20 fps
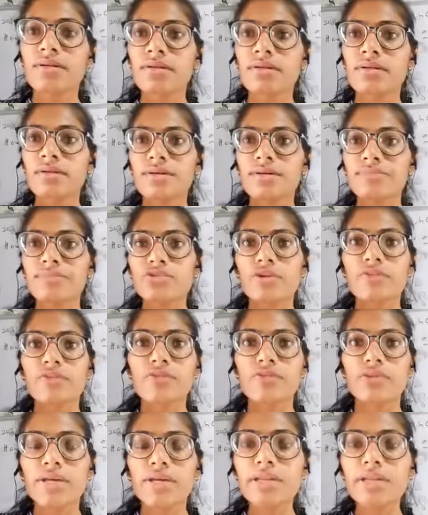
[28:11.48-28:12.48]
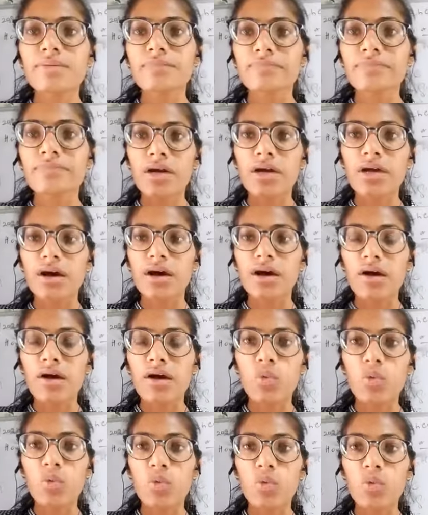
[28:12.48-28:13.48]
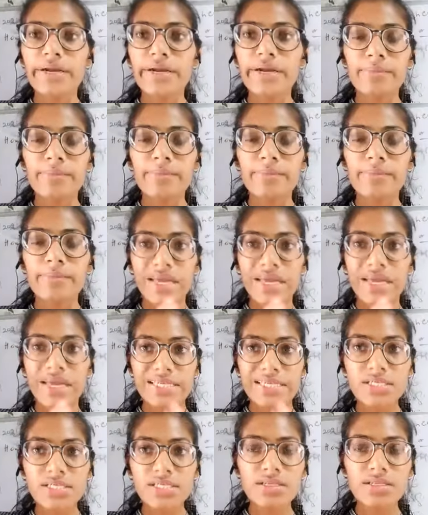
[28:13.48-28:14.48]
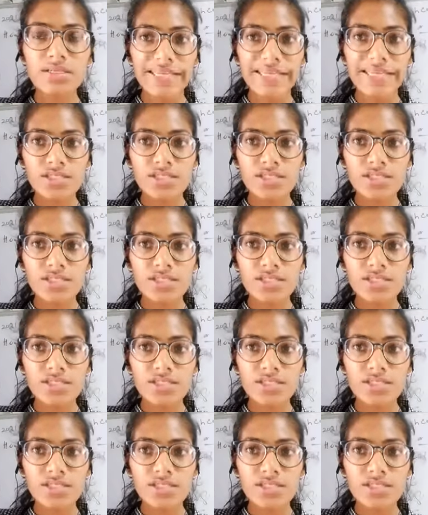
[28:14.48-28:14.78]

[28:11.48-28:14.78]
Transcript: sorry for that, 1 ml of HCl